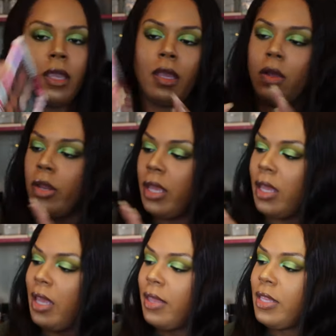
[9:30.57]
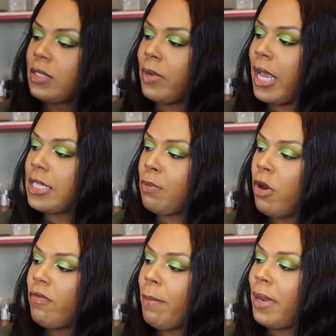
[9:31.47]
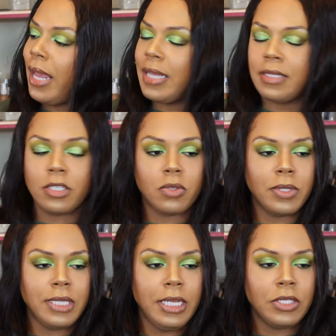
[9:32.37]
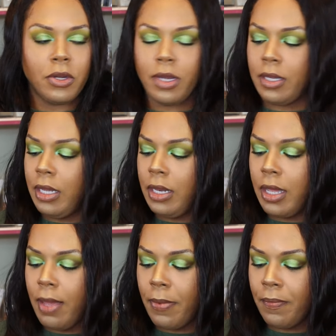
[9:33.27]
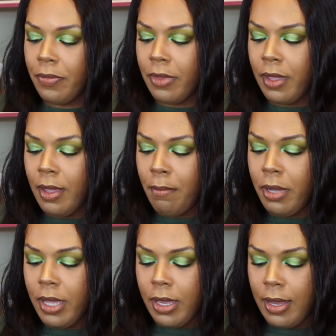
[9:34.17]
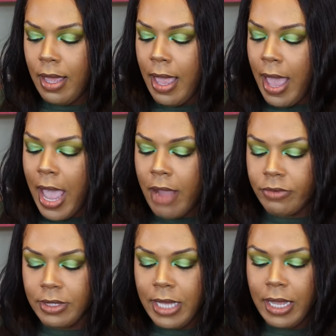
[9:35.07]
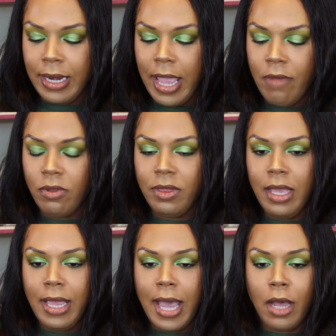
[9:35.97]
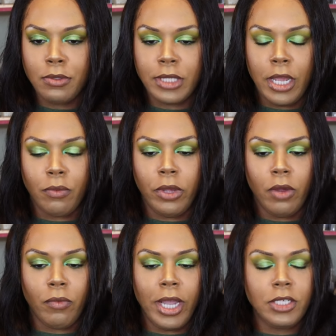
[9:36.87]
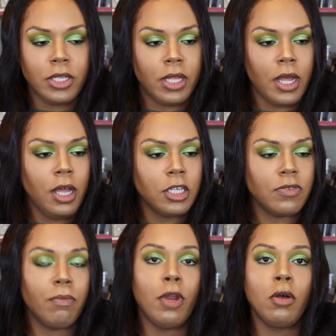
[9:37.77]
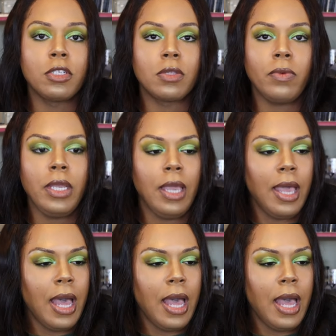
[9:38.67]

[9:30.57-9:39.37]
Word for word: on it. This one has more of a plastic so it's easier to clean up. But after taking everything out and rearranging the colors from those three,